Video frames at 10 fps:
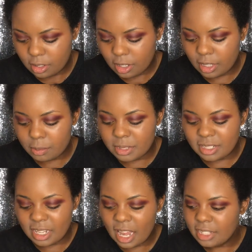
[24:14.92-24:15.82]
Like,
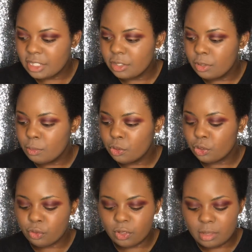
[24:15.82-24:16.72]
Pizzazz is a little more
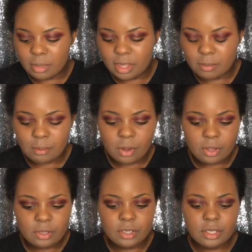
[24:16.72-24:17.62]
creamy than
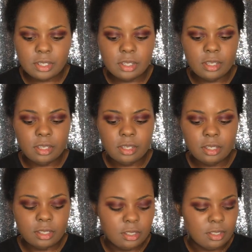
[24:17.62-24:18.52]
Ballsy.
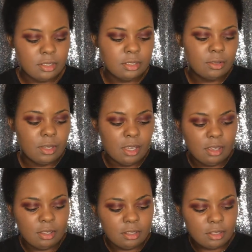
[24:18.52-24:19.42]
So
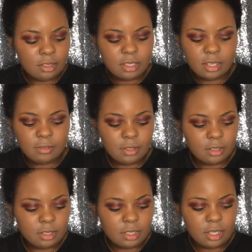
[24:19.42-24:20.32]
yeah, you can
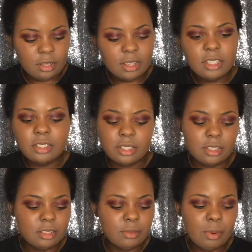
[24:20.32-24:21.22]
definitely tell. I think she
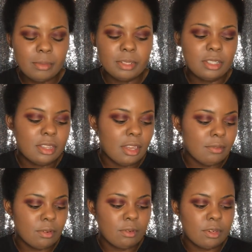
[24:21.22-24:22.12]
probably did that
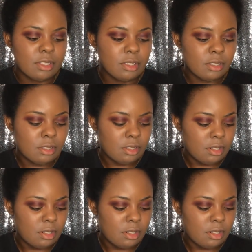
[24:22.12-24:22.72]
for a reason.